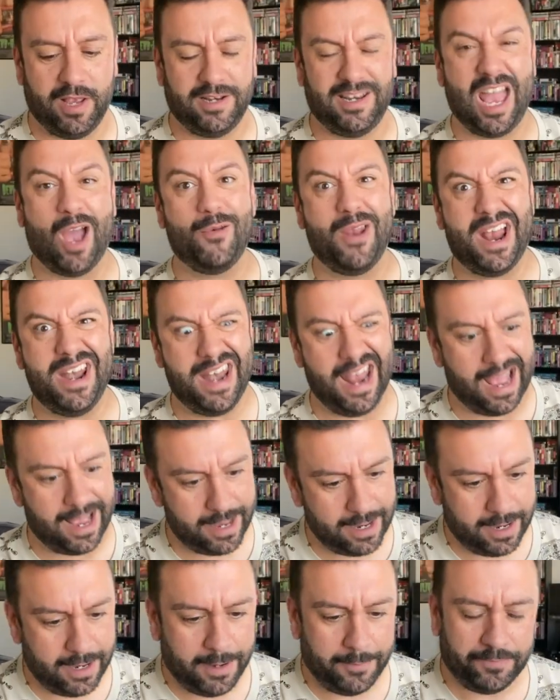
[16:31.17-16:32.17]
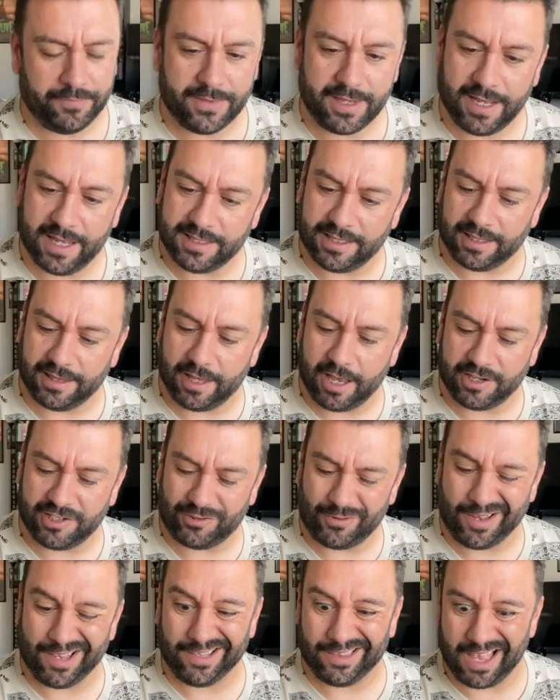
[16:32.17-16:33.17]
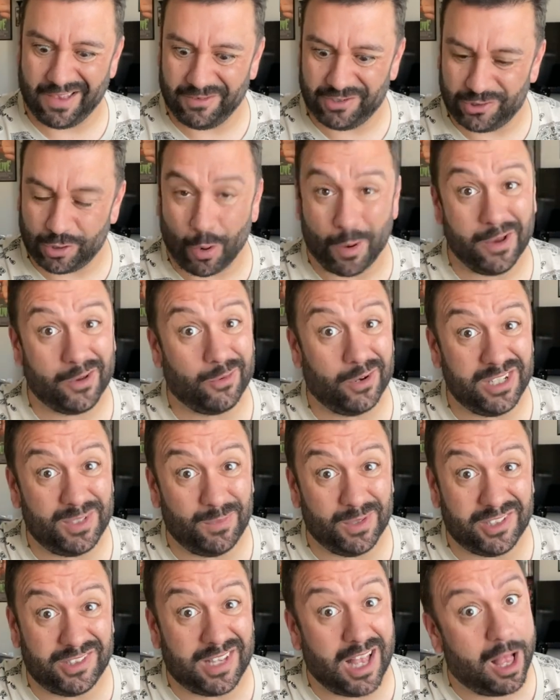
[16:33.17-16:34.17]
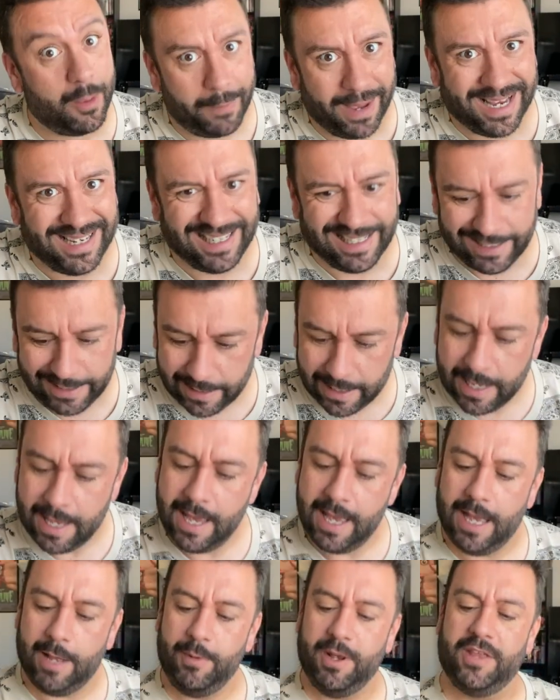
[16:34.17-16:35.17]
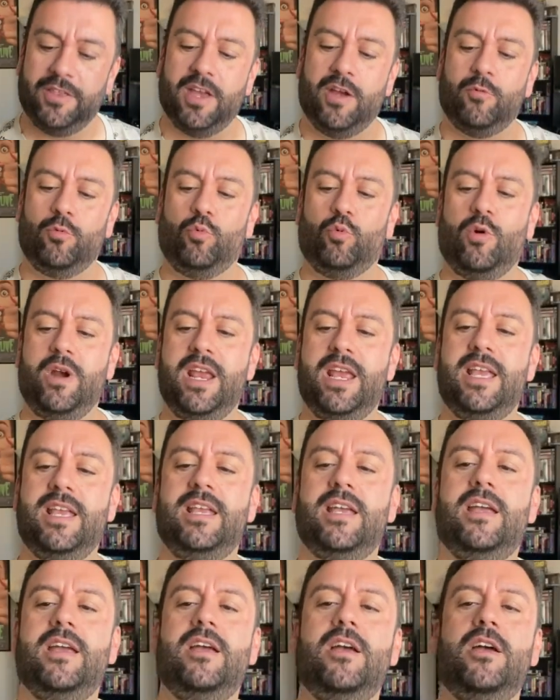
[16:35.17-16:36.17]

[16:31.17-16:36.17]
down under. It's an Australian love story, Christmas style, matey. And we got The Ring